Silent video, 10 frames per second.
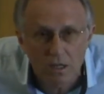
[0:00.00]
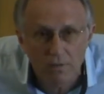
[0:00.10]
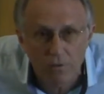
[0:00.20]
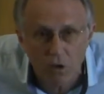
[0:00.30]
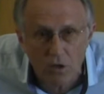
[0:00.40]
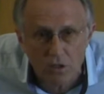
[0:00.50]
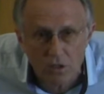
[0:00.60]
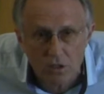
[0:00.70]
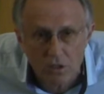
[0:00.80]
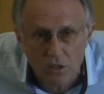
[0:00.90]

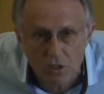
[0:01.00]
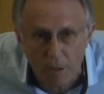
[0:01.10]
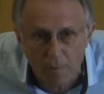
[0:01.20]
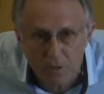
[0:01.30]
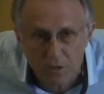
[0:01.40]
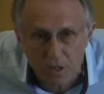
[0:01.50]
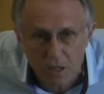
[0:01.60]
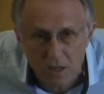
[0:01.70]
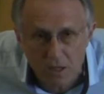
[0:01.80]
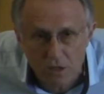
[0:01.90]
Divorce stops
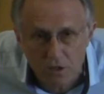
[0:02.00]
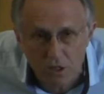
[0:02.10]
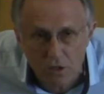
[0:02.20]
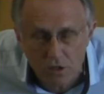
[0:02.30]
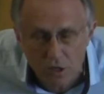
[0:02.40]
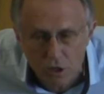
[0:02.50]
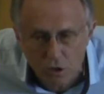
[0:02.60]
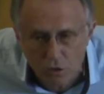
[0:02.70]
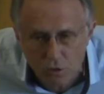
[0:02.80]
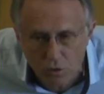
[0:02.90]
in this church
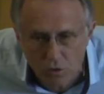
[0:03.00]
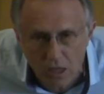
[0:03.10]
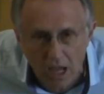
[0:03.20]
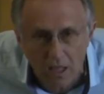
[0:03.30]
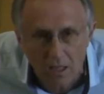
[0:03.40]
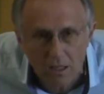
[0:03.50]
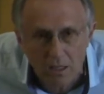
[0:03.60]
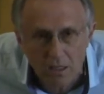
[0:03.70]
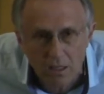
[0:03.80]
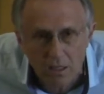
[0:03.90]
today,
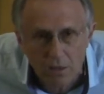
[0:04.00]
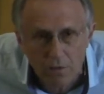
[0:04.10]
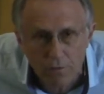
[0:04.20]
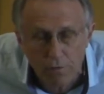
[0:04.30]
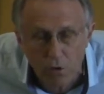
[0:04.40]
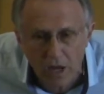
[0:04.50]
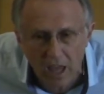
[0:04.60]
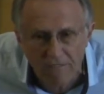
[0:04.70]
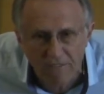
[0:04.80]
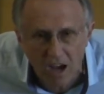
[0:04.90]

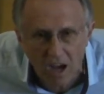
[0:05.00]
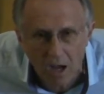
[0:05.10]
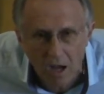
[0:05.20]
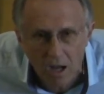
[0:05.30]
forever.